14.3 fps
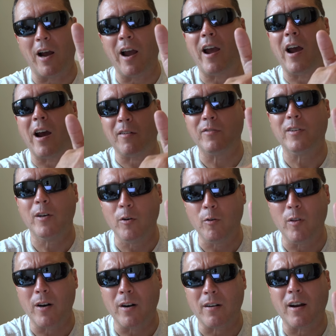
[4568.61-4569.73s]
I have to
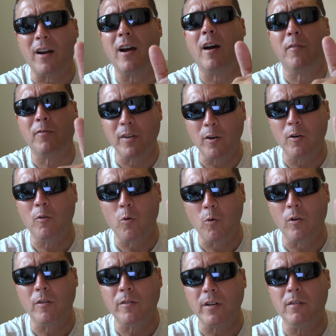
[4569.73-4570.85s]
go there. I have to go
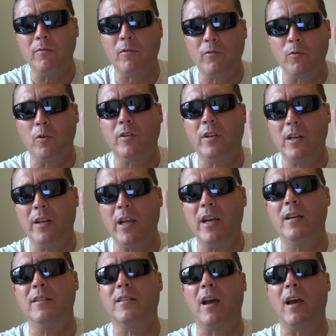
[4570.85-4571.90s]
quarantine for 14 days,